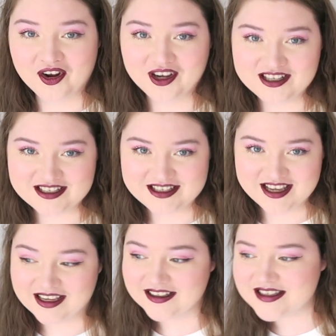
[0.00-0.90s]
chronic
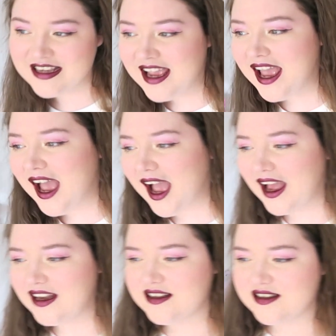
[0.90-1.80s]
disease
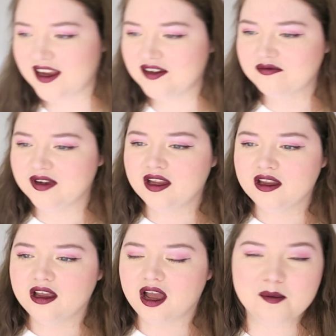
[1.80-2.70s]
and um,
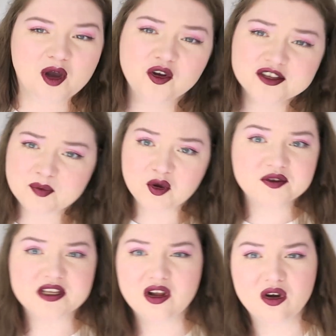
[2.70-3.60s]
I'm at
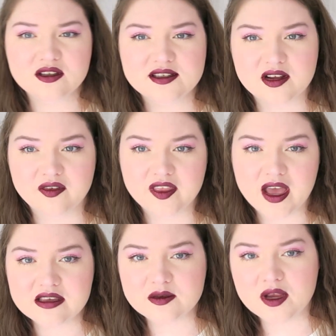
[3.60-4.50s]
hospitals a lot and stuff like
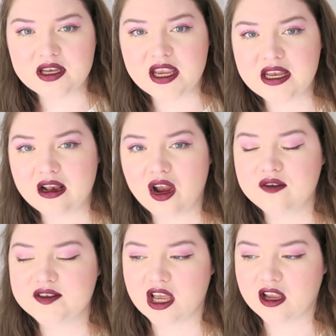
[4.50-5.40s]
that, so I need
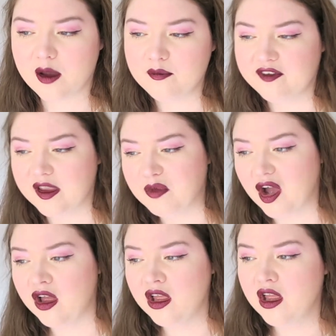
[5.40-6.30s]
clothes that are comfy,
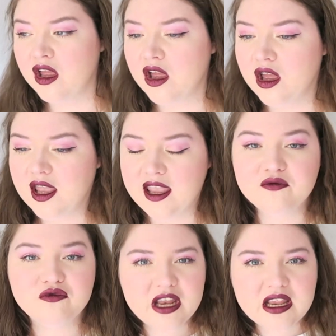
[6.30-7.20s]
but
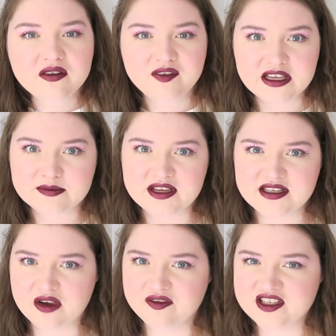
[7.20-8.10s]
it really affects my
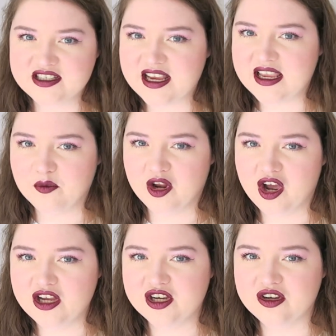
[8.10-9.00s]
self-esteem when
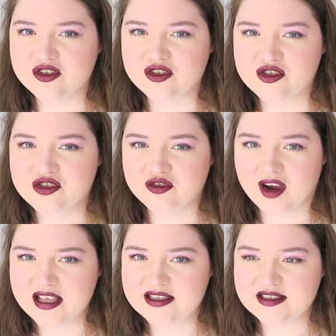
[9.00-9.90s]
I don't
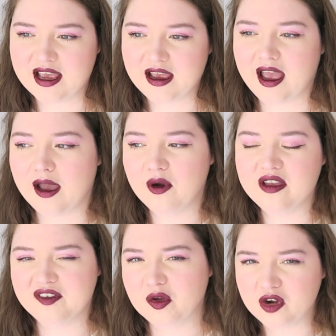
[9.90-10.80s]
dress how
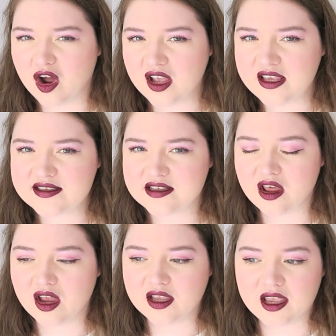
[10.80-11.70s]
I feel nice.
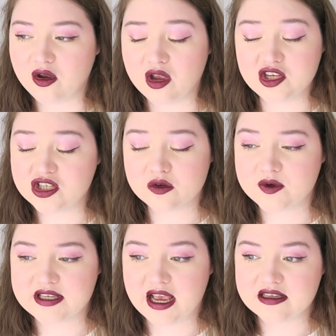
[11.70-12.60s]
Like, it, it just
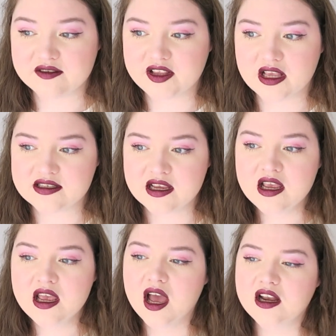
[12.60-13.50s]
always has. I think that's
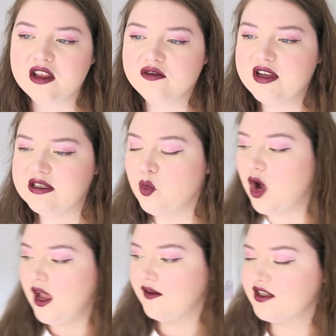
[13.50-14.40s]
another reason
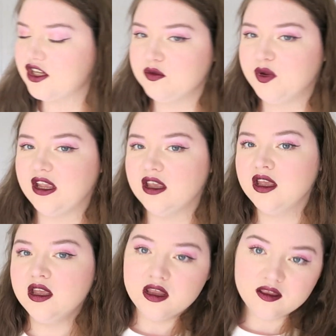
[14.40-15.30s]
why I have such a big
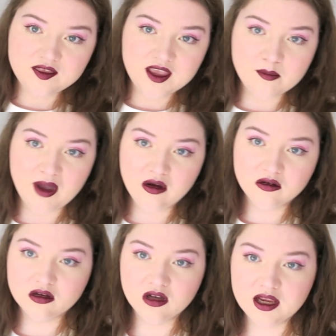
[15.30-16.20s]
thing
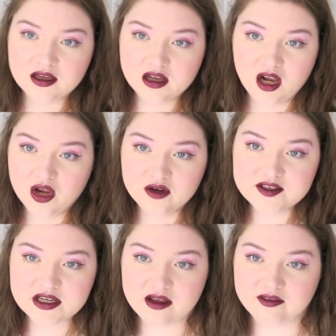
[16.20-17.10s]
about, like,
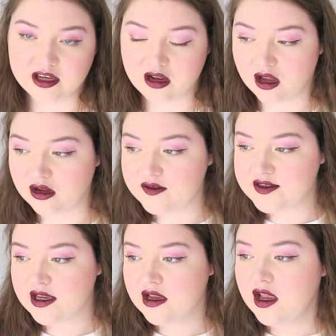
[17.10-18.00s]
clothes and loving
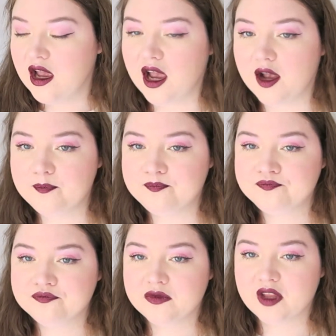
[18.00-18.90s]
clothes.
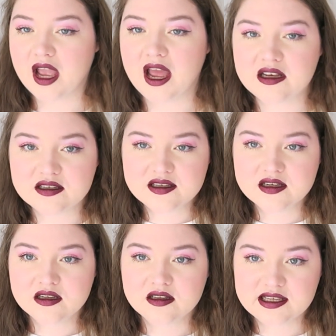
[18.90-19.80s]
Um, and
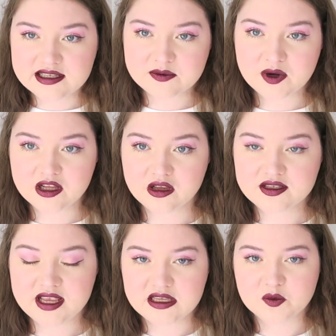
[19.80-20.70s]
this is one of
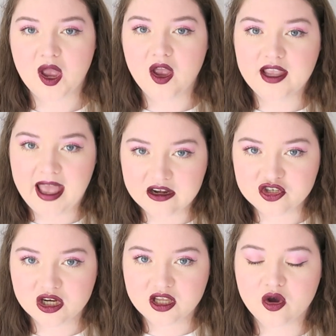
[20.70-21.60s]
those things where I can
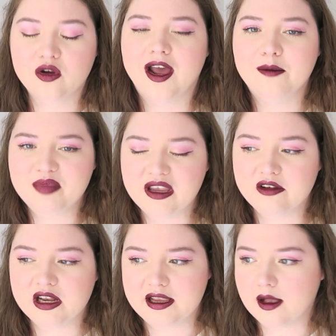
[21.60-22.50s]
chuck it on and be
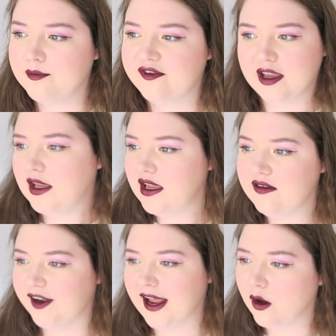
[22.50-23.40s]
really comfy
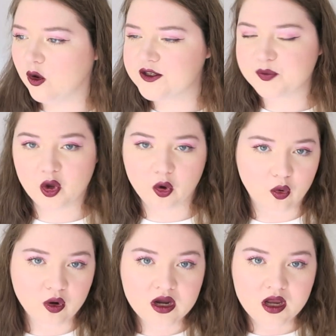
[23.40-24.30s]
even at
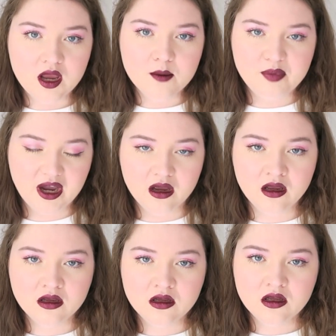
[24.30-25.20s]
hospital
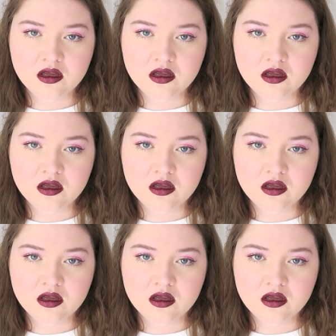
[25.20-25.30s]
but